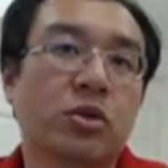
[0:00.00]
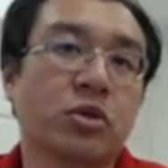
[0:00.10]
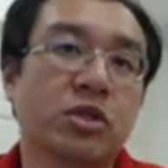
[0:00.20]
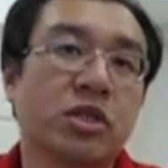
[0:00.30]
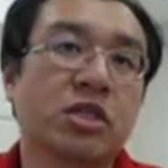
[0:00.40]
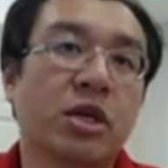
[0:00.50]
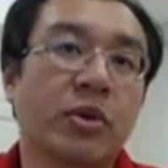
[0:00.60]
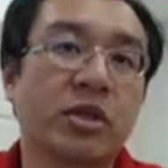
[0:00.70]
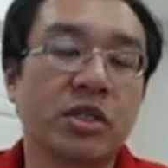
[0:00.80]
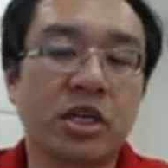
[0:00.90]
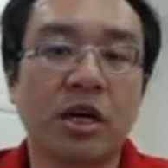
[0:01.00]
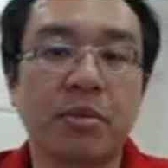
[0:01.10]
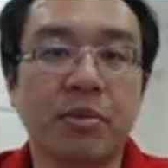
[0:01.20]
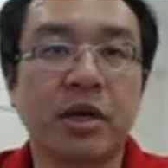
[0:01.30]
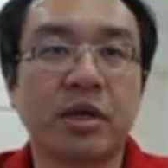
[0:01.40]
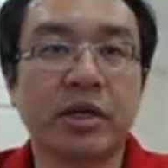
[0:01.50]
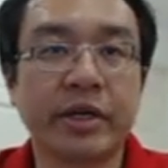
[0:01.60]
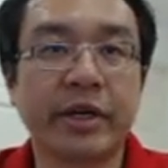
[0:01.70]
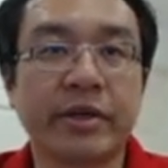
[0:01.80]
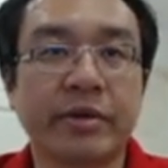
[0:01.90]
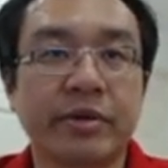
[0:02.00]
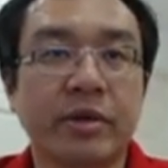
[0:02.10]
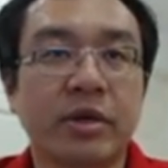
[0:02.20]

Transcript: to c7 checkmate again.